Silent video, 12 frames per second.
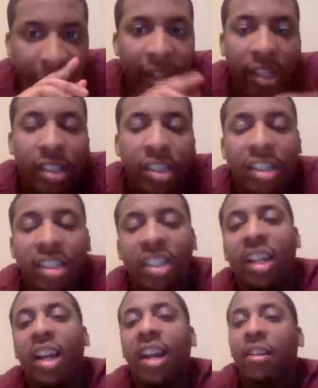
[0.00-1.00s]
minus
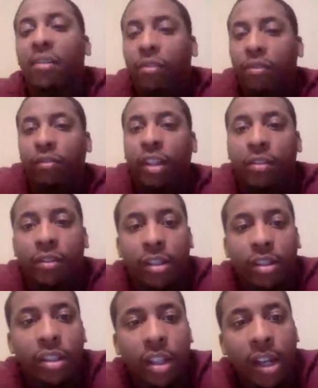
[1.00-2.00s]
6.5
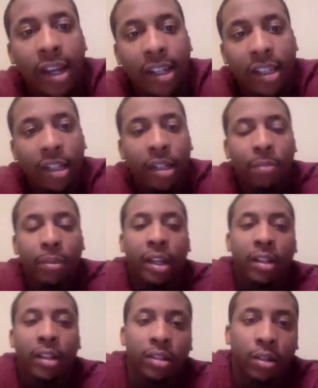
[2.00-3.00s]
favorites at the
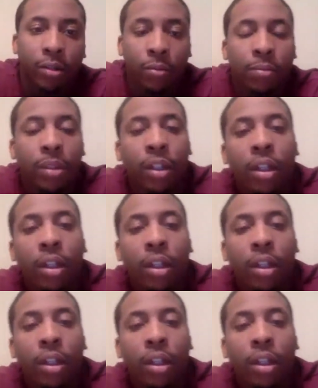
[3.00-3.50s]
Panthers home?